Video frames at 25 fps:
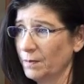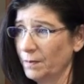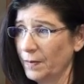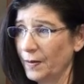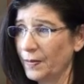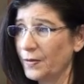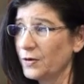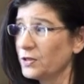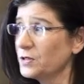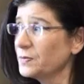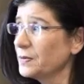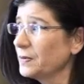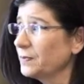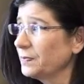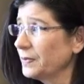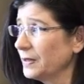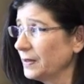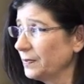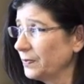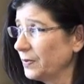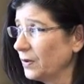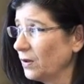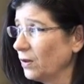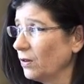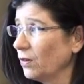But there's been
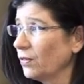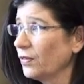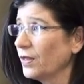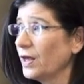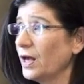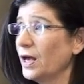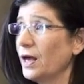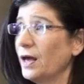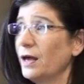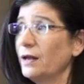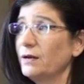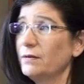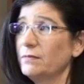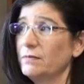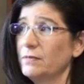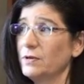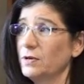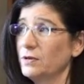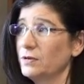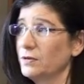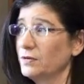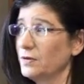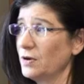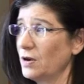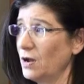people that
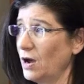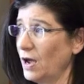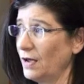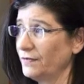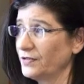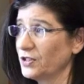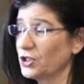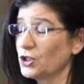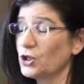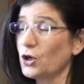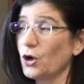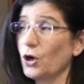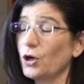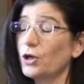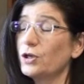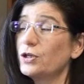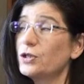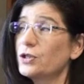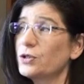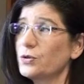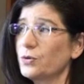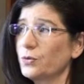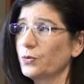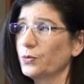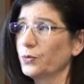I've started
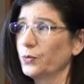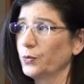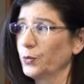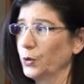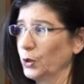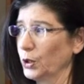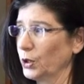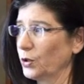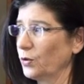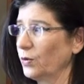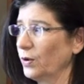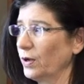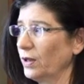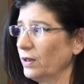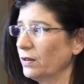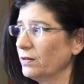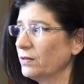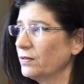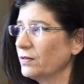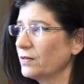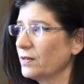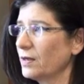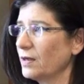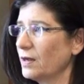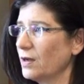to work
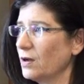with